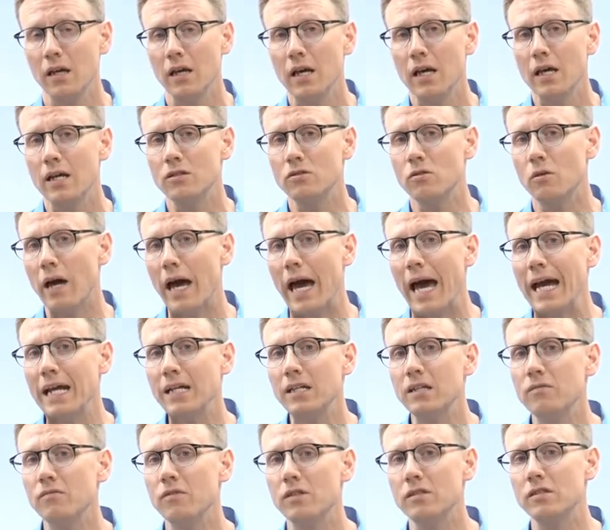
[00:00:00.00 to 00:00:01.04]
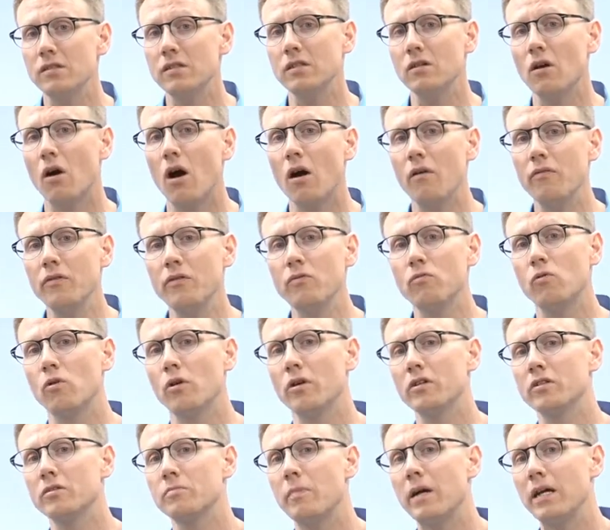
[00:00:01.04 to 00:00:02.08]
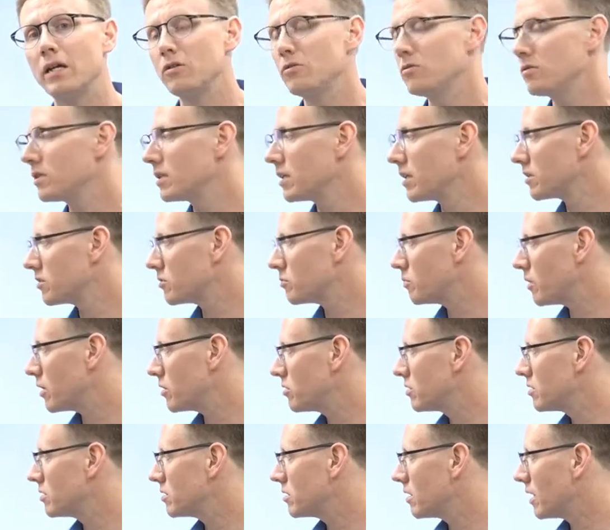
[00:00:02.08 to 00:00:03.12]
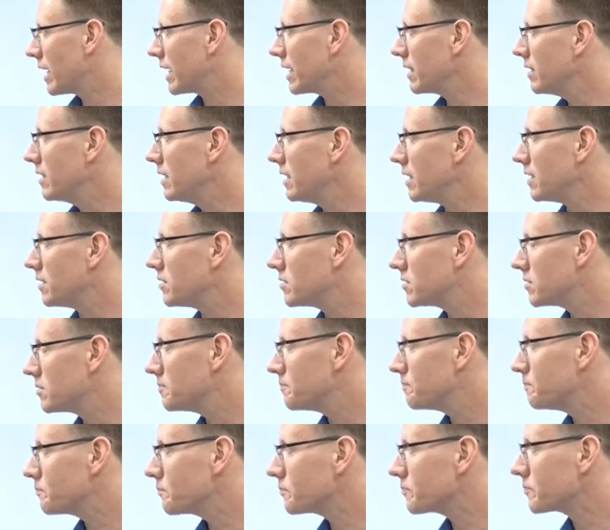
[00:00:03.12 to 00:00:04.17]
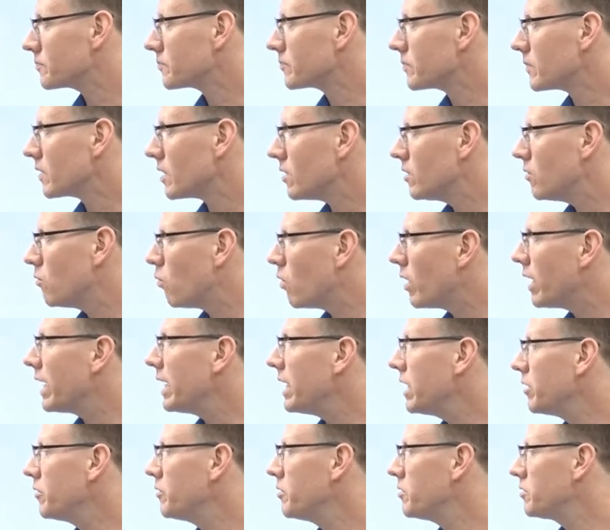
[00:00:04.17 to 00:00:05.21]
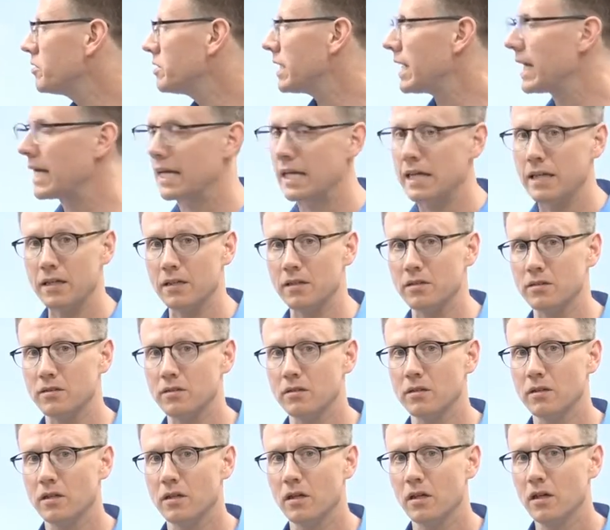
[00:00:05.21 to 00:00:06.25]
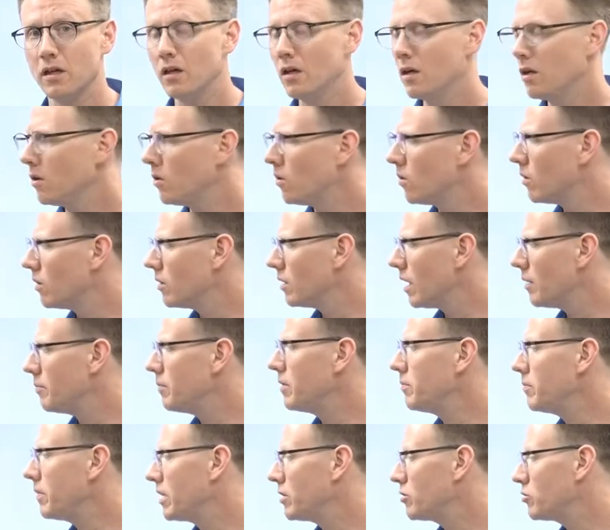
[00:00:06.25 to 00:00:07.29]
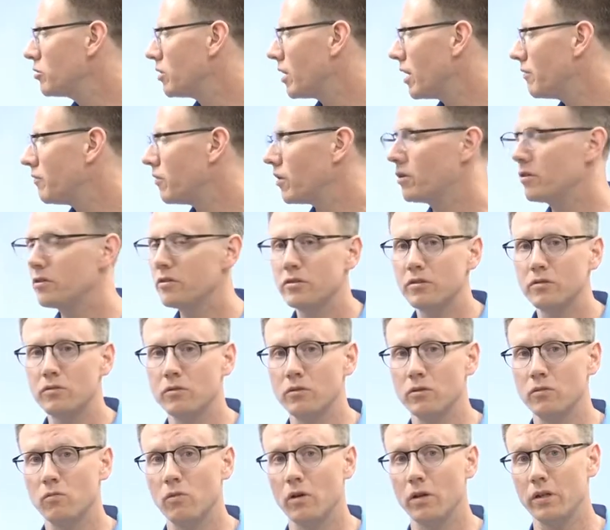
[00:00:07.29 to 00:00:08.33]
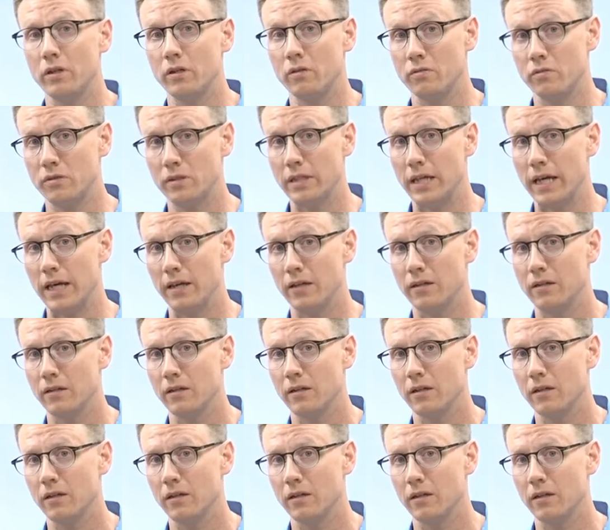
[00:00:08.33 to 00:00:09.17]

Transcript: And so active listening often works by using expressions like these. What I hear you saying is, or let me make sure I've understood what you've said.